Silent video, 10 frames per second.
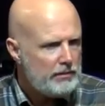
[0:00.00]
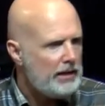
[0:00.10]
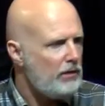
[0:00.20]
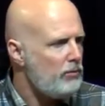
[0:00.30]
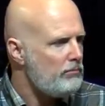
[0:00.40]

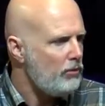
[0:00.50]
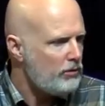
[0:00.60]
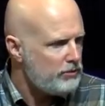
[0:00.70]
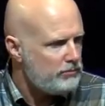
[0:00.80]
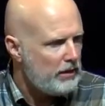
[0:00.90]
I will
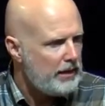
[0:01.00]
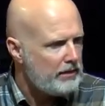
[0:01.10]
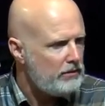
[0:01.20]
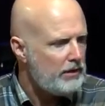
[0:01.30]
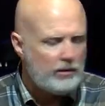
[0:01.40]
multiply
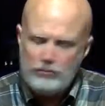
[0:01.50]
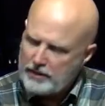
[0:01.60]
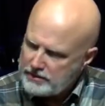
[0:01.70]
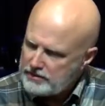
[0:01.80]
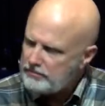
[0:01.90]
you. I'll
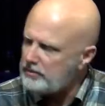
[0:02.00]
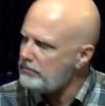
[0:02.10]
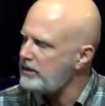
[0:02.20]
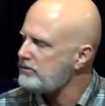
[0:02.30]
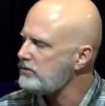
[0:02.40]
bless him
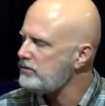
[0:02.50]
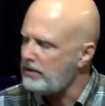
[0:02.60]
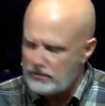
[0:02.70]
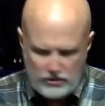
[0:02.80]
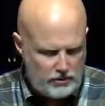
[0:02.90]
that blesses you.
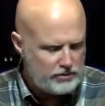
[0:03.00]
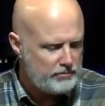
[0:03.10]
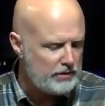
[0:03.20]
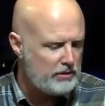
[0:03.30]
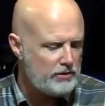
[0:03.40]
I'll curse
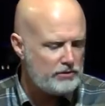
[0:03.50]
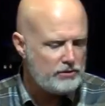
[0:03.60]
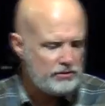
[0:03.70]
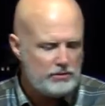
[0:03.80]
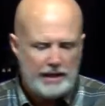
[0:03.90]
him that
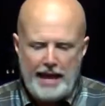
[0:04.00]
curses you.